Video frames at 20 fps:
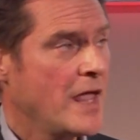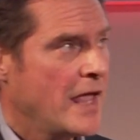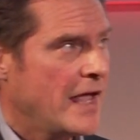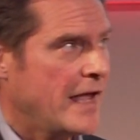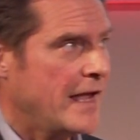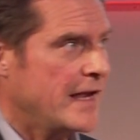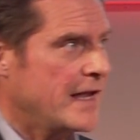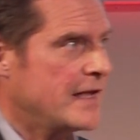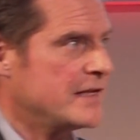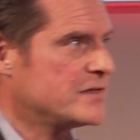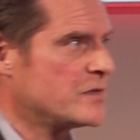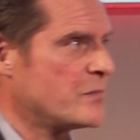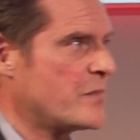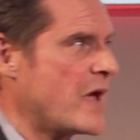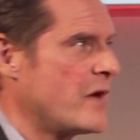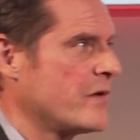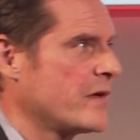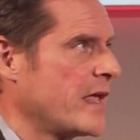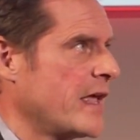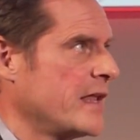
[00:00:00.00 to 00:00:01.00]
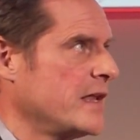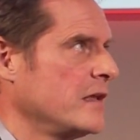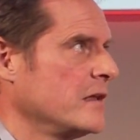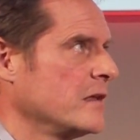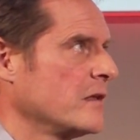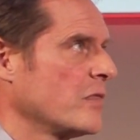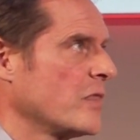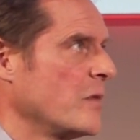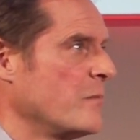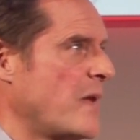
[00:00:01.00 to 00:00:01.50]
It is about
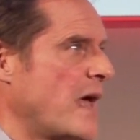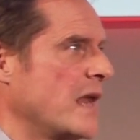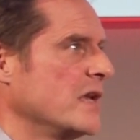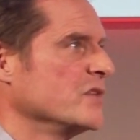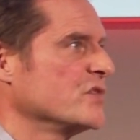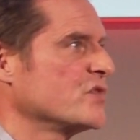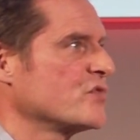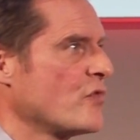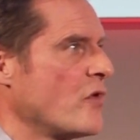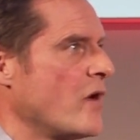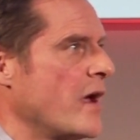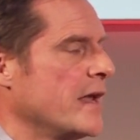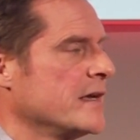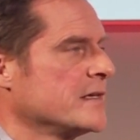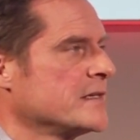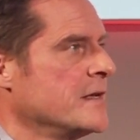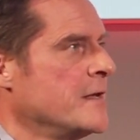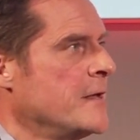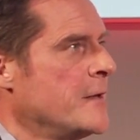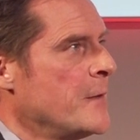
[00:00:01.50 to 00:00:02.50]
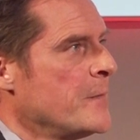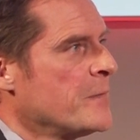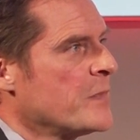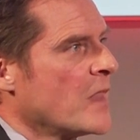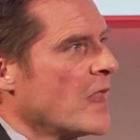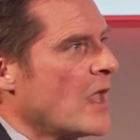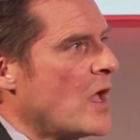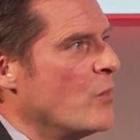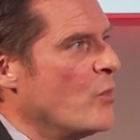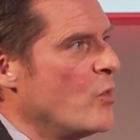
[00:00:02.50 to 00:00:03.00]
getting the balance right.
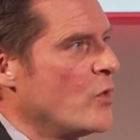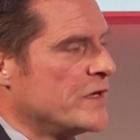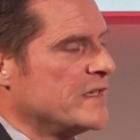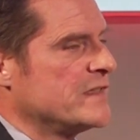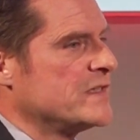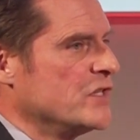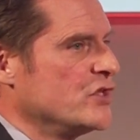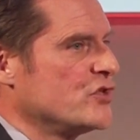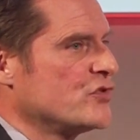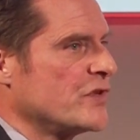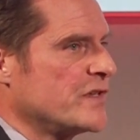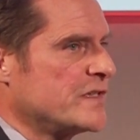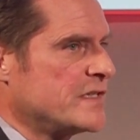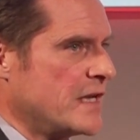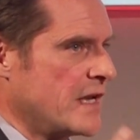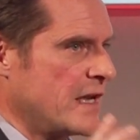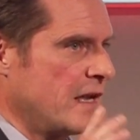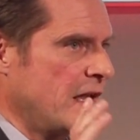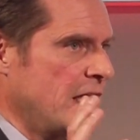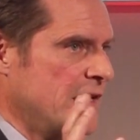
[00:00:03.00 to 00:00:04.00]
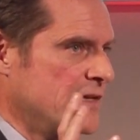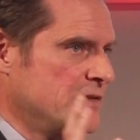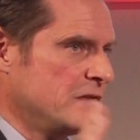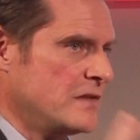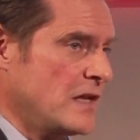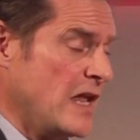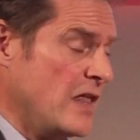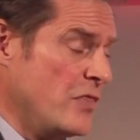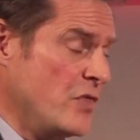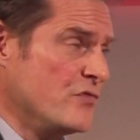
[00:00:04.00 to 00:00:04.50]
And what is interesting,
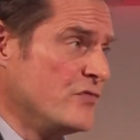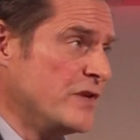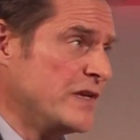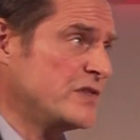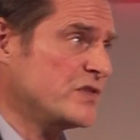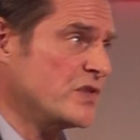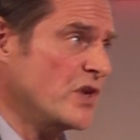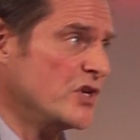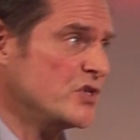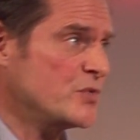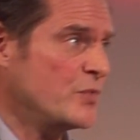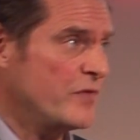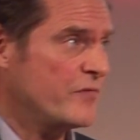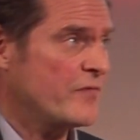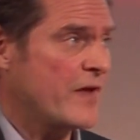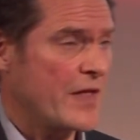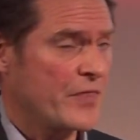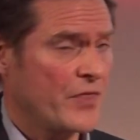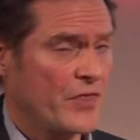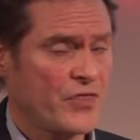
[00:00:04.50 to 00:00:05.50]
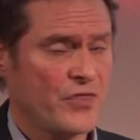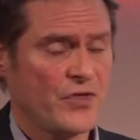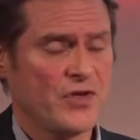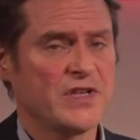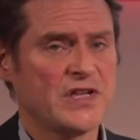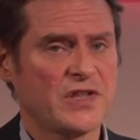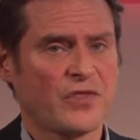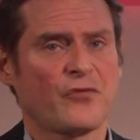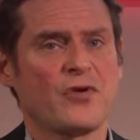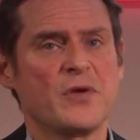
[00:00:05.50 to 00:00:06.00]
in the research, we found that
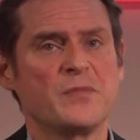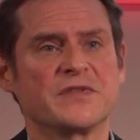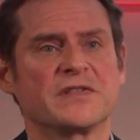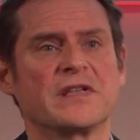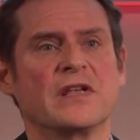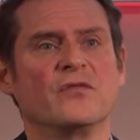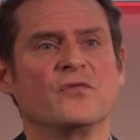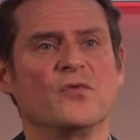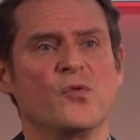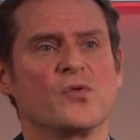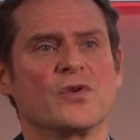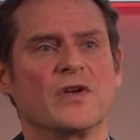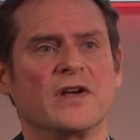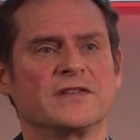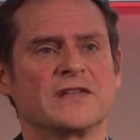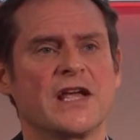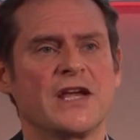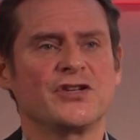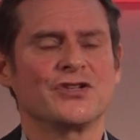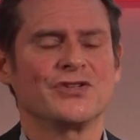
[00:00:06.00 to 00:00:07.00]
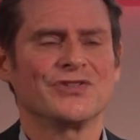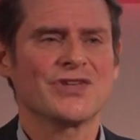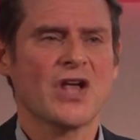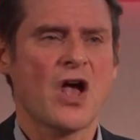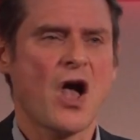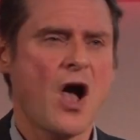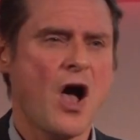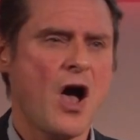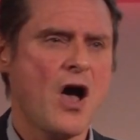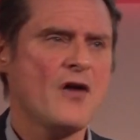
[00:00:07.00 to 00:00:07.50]
33% of organizations
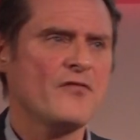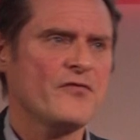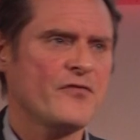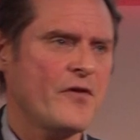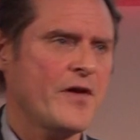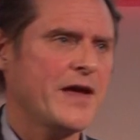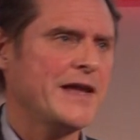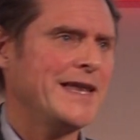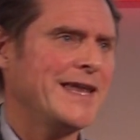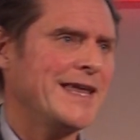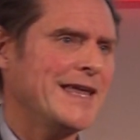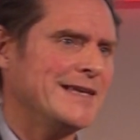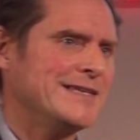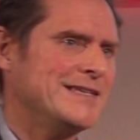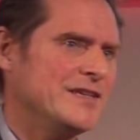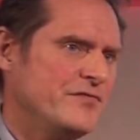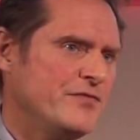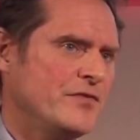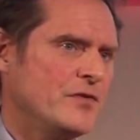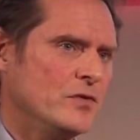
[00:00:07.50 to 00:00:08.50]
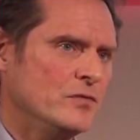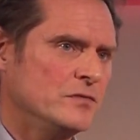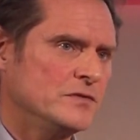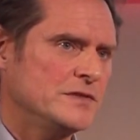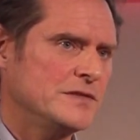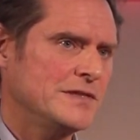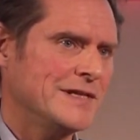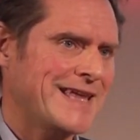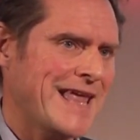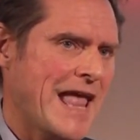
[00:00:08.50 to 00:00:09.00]
are finding it
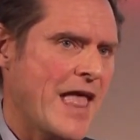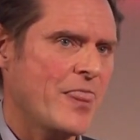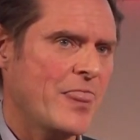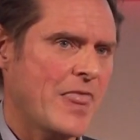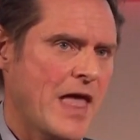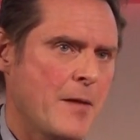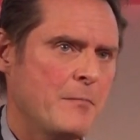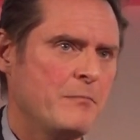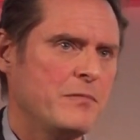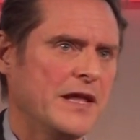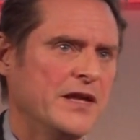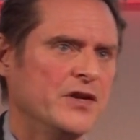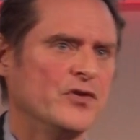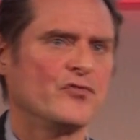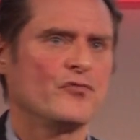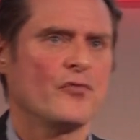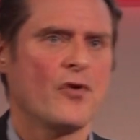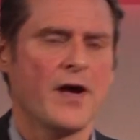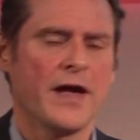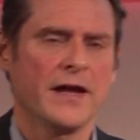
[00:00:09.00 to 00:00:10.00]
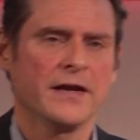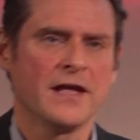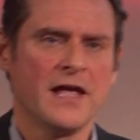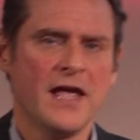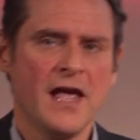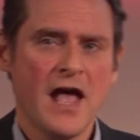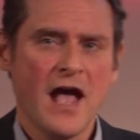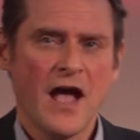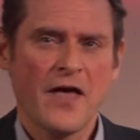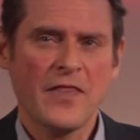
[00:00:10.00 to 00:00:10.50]
difficult to get that blend right.
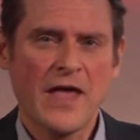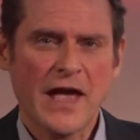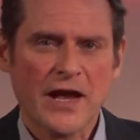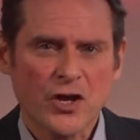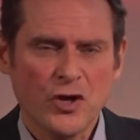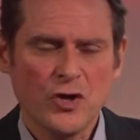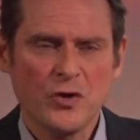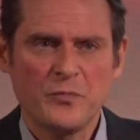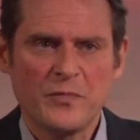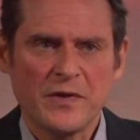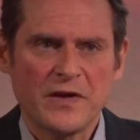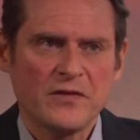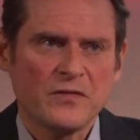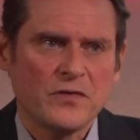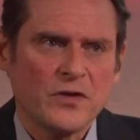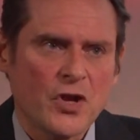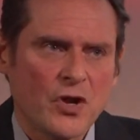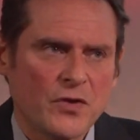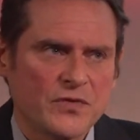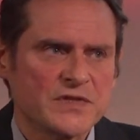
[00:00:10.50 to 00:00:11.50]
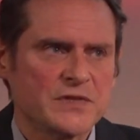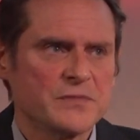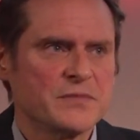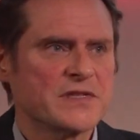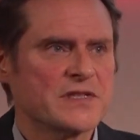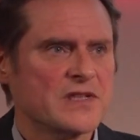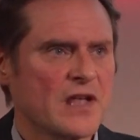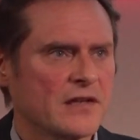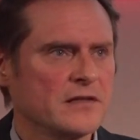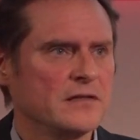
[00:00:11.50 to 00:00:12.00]
And that could be, some
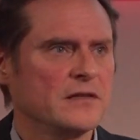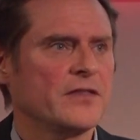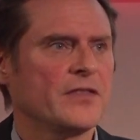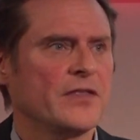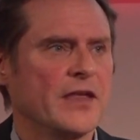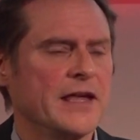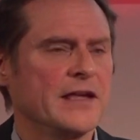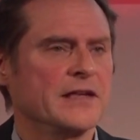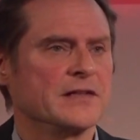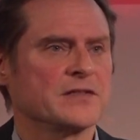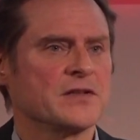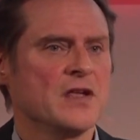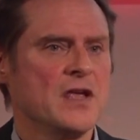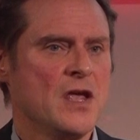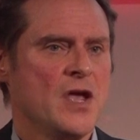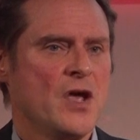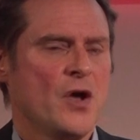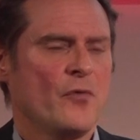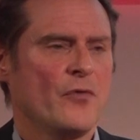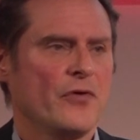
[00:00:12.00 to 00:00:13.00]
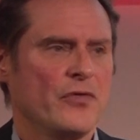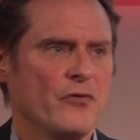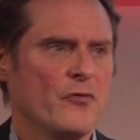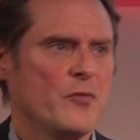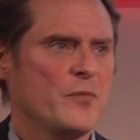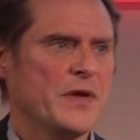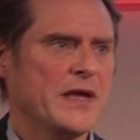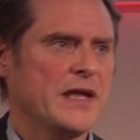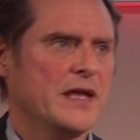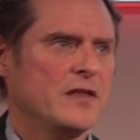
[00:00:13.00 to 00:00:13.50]
subtle things, whether
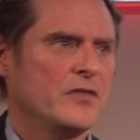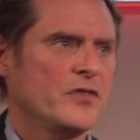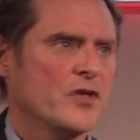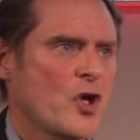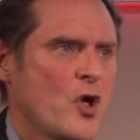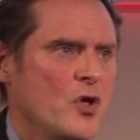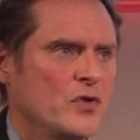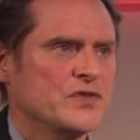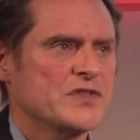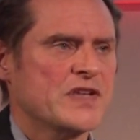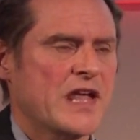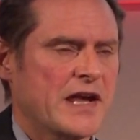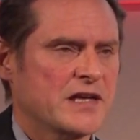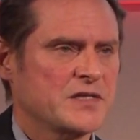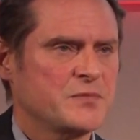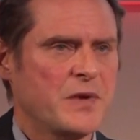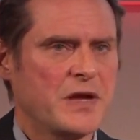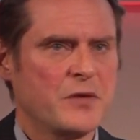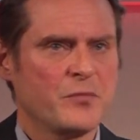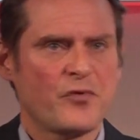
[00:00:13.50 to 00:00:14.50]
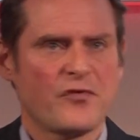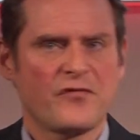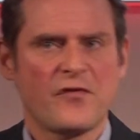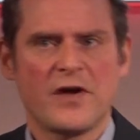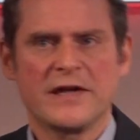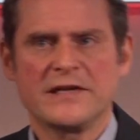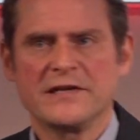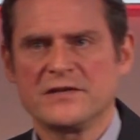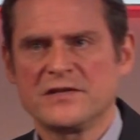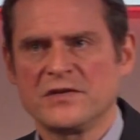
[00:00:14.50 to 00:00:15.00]
it be the context being
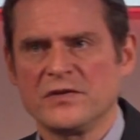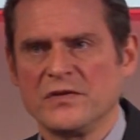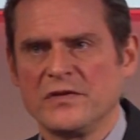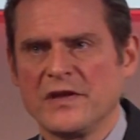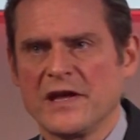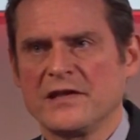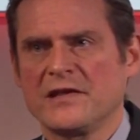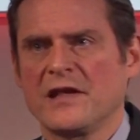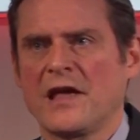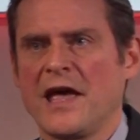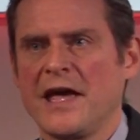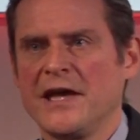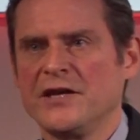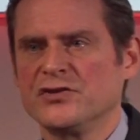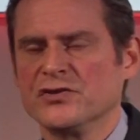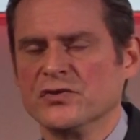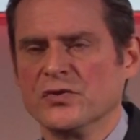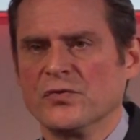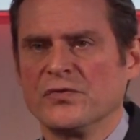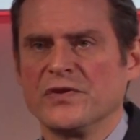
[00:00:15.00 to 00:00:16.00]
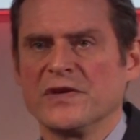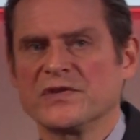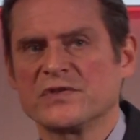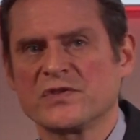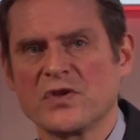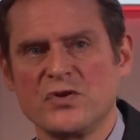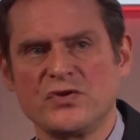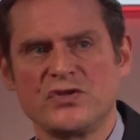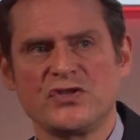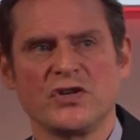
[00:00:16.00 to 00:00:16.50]
provided to the agent or the
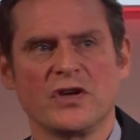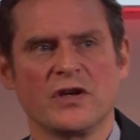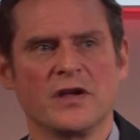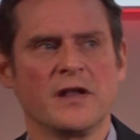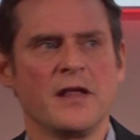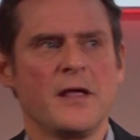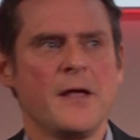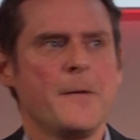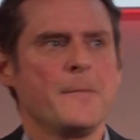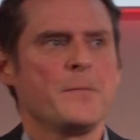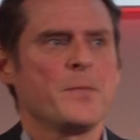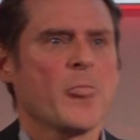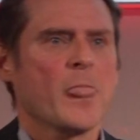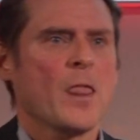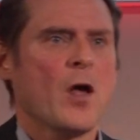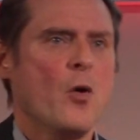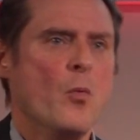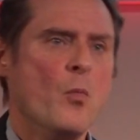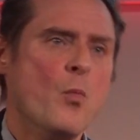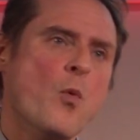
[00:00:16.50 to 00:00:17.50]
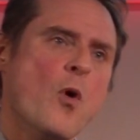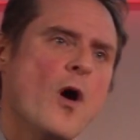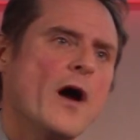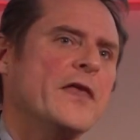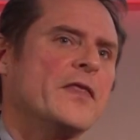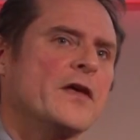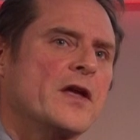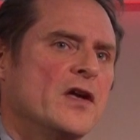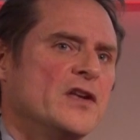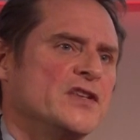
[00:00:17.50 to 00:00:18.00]
associate on
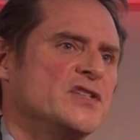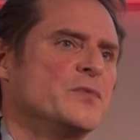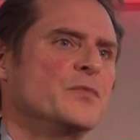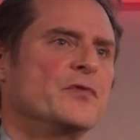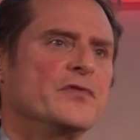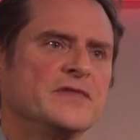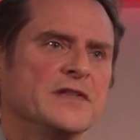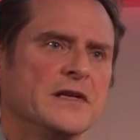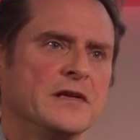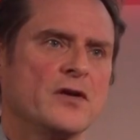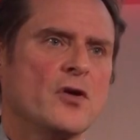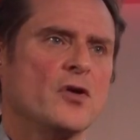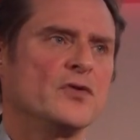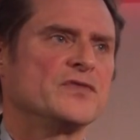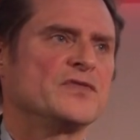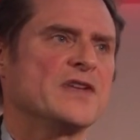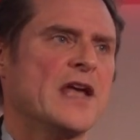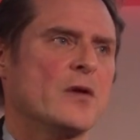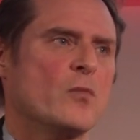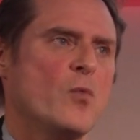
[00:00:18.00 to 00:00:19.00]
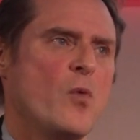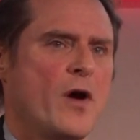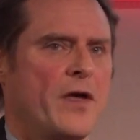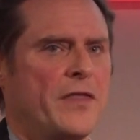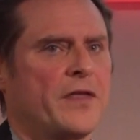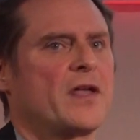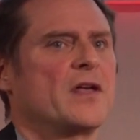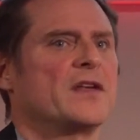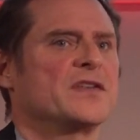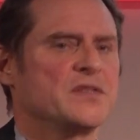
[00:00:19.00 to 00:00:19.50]
why the customer is in contact, why
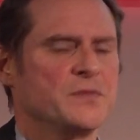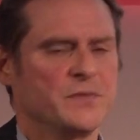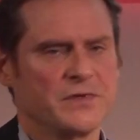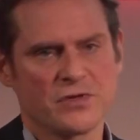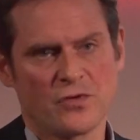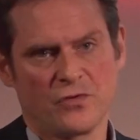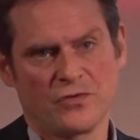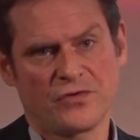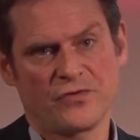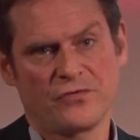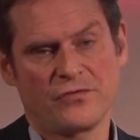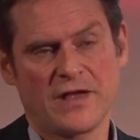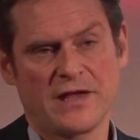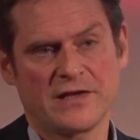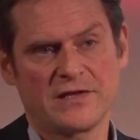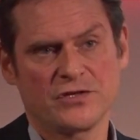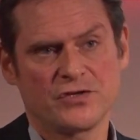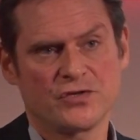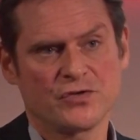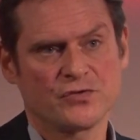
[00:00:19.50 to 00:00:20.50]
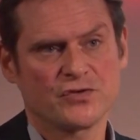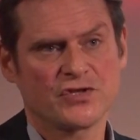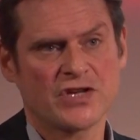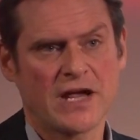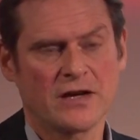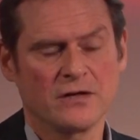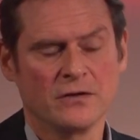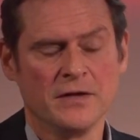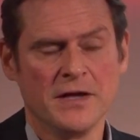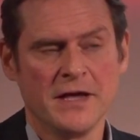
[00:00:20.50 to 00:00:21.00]
the customer's gone through that digital
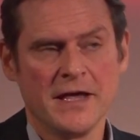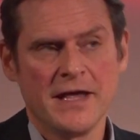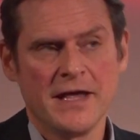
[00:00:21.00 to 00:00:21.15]
channel.